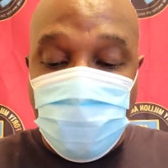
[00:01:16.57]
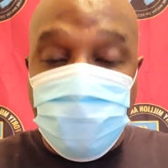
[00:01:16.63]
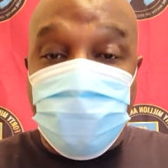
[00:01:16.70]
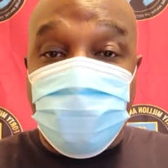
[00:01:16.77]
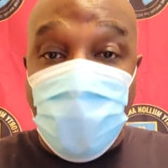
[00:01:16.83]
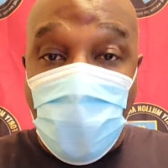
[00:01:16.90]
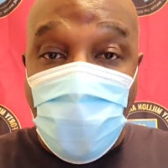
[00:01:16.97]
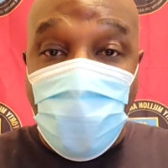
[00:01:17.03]

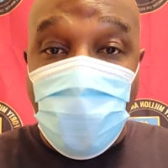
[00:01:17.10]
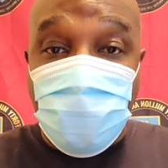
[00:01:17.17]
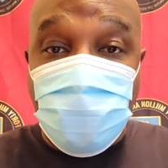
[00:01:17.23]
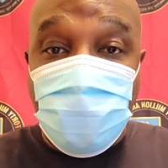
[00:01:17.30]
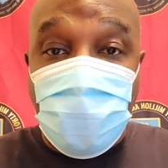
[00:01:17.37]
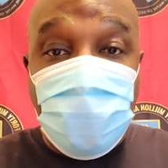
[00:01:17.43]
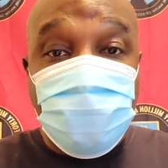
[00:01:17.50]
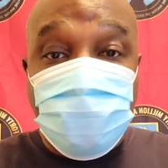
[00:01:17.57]
fraud,
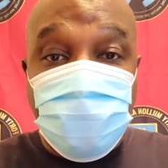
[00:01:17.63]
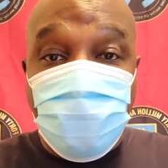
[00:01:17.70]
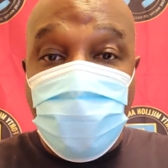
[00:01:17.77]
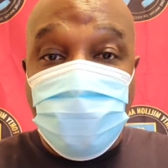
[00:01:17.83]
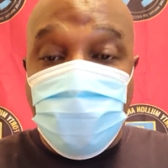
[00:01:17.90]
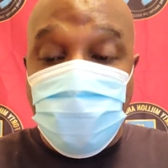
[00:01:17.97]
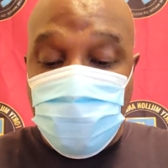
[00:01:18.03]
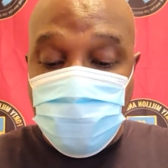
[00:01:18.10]
and
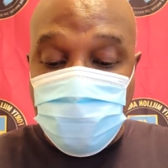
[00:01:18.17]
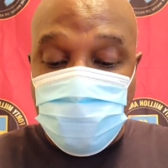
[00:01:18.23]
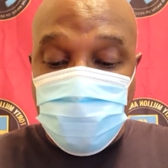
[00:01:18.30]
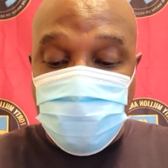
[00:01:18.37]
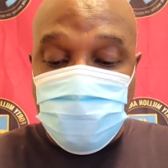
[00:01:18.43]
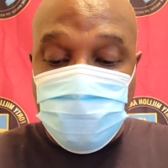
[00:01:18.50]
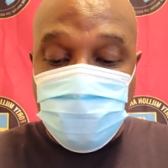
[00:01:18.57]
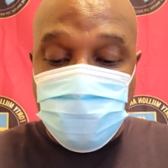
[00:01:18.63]
swindle.
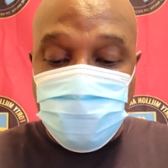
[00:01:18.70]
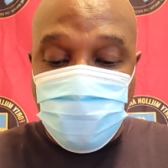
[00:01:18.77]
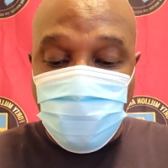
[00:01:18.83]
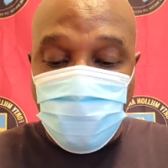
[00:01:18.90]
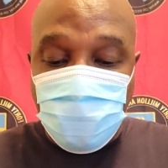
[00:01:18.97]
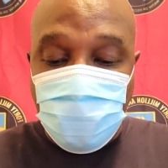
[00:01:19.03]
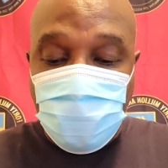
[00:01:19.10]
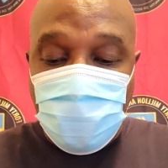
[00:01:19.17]

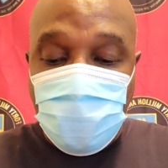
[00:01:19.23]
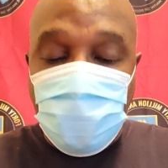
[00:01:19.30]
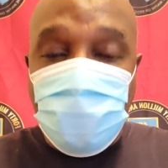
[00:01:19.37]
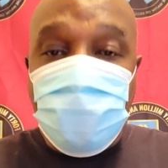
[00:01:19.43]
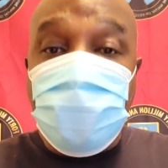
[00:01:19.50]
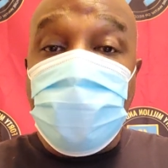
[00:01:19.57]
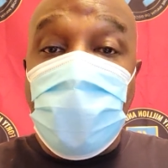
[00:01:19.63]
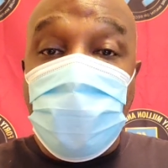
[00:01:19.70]

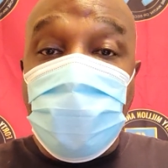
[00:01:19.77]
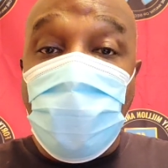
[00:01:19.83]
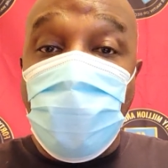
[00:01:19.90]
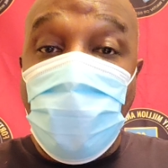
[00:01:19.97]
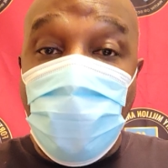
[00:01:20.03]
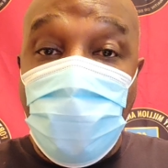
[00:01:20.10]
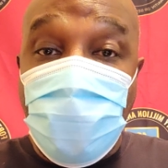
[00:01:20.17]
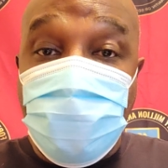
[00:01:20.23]
Need I go
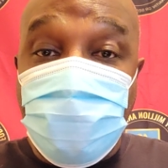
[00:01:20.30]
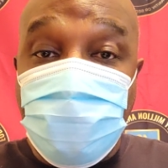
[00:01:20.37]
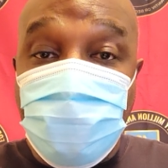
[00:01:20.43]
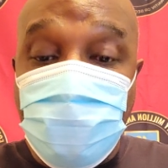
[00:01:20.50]
on?